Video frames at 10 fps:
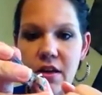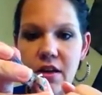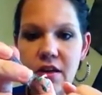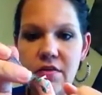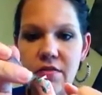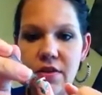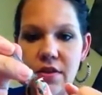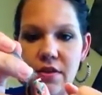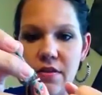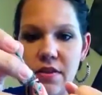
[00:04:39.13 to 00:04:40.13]
of
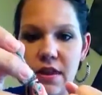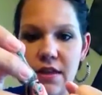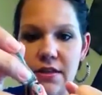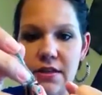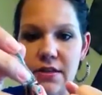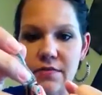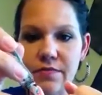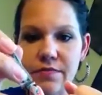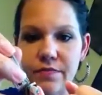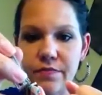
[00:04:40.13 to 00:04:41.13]
this,
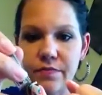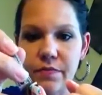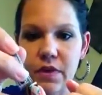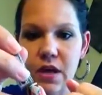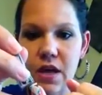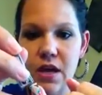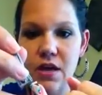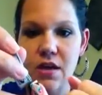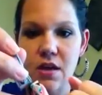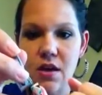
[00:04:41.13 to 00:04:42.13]

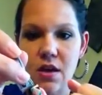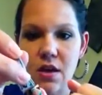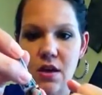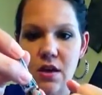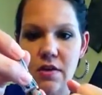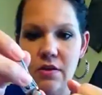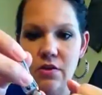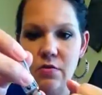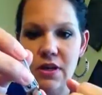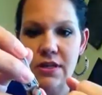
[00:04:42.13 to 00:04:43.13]
okay?
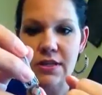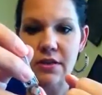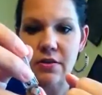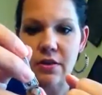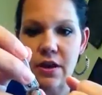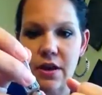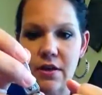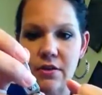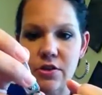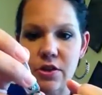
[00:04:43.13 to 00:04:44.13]
There's a reason, all right?
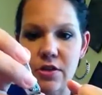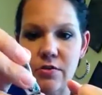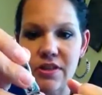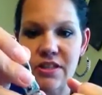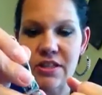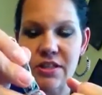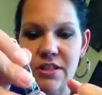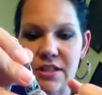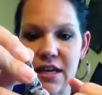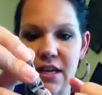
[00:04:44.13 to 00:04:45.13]
I'll show you the reason in
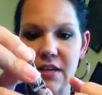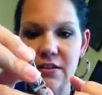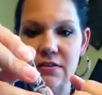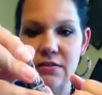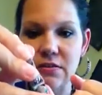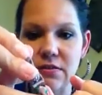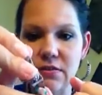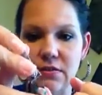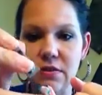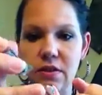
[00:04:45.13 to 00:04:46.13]
just a second.
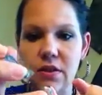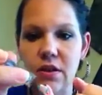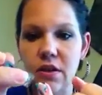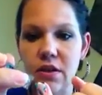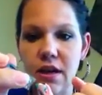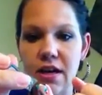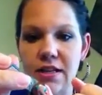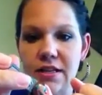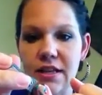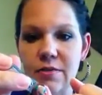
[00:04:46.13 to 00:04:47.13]
All right,
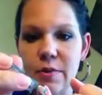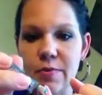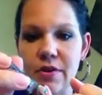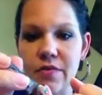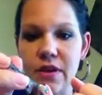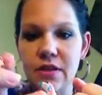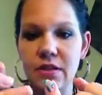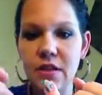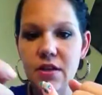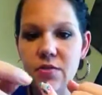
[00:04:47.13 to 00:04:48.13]
it doesn't have to be
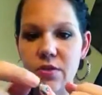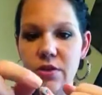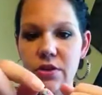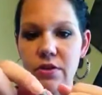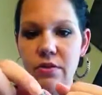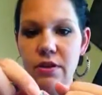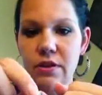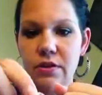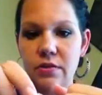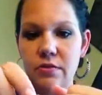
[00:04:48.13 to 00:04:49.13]
perfect because we're just going
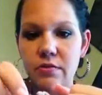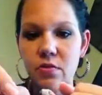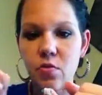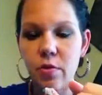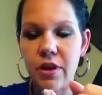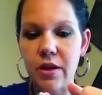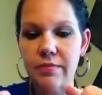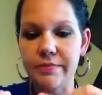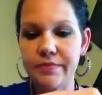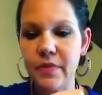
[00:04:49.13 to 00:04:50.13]
to warm it up,
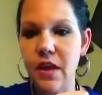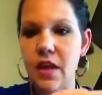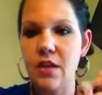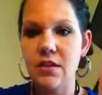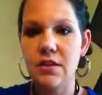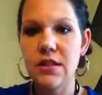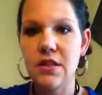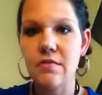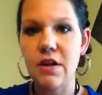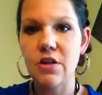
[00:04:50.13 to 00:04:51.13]
okay?
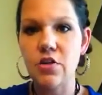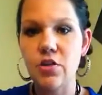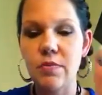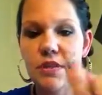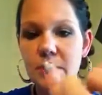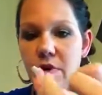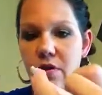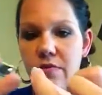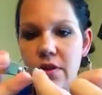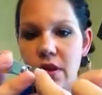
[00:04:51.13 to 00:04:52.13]
See, I just trimmed some
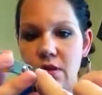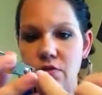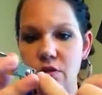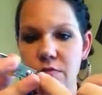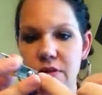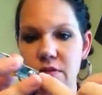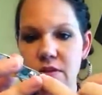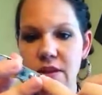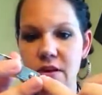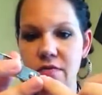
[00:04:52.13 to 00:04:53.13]
off, and I'll trim this
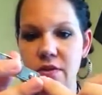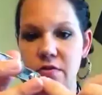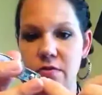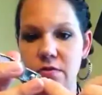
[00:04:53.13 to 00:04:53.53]
little side off too.